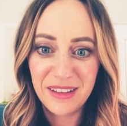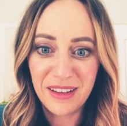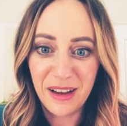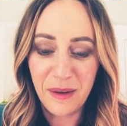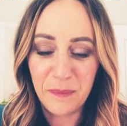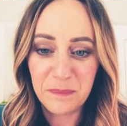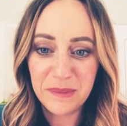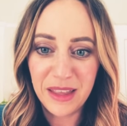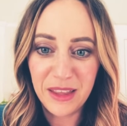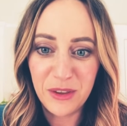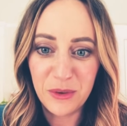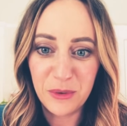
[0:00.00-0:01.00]
um,
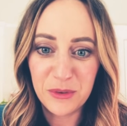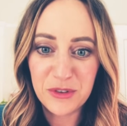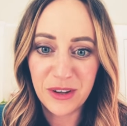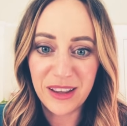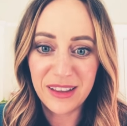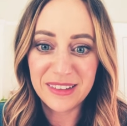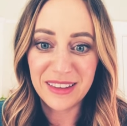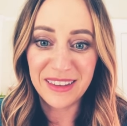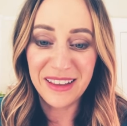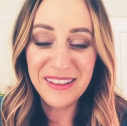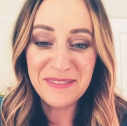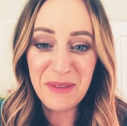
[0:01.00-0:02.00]
thank you, Drinking
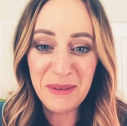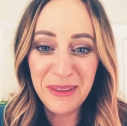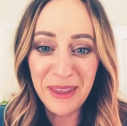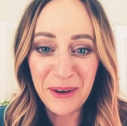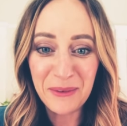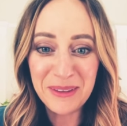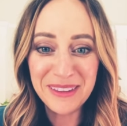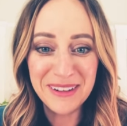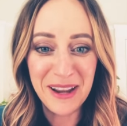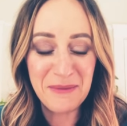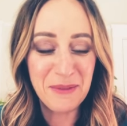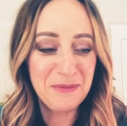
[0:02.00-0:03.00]
Sunlight. Maybe that'll be the
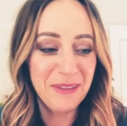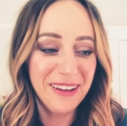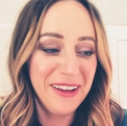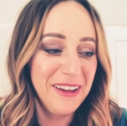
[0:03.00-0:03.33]
name of my,